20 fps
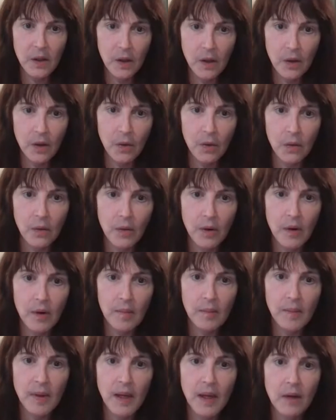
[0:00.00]
know
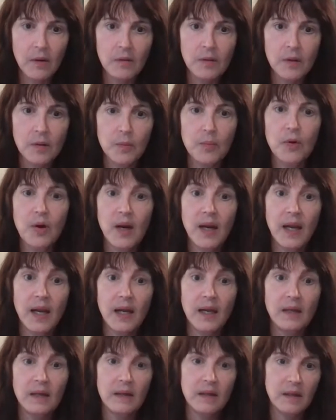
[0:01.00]
about the
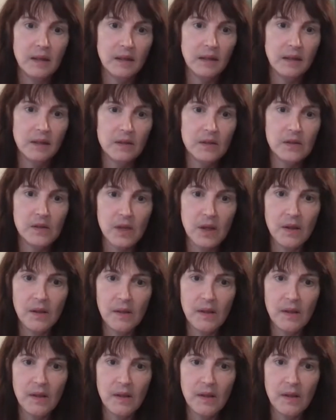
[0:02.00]
brain is